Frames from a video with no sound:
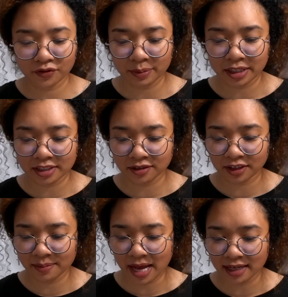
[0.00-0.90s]
from
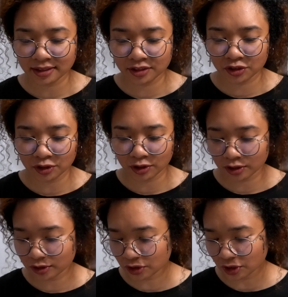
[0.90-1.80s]
Instagram at
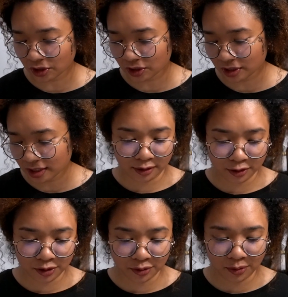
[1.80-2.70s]

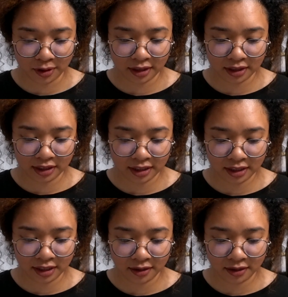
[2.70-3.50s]
sirturn_. He